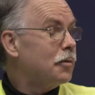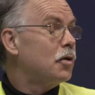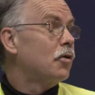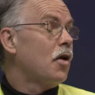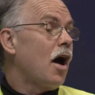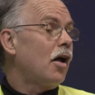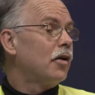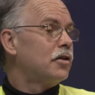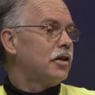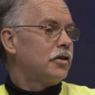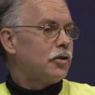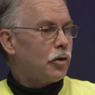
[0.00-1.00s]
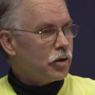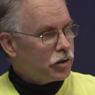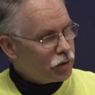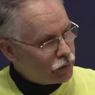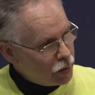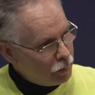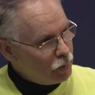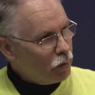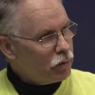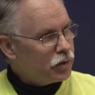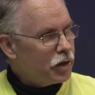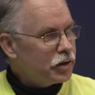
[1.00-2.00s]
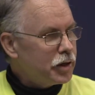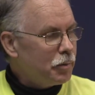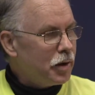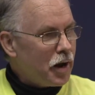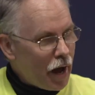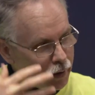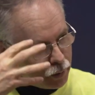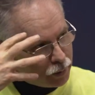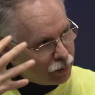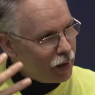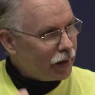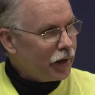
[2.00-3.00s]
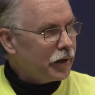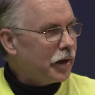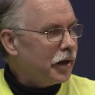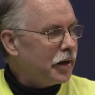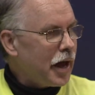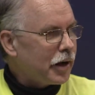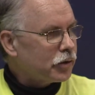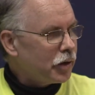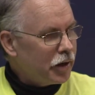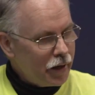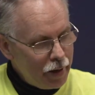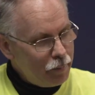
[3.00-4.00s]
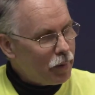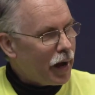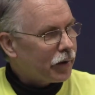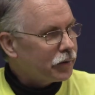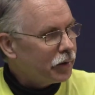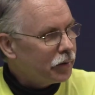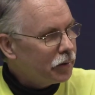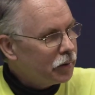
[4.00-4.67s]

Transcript: Immunology. So this is the immune system and how you're thinking it actually impacts it.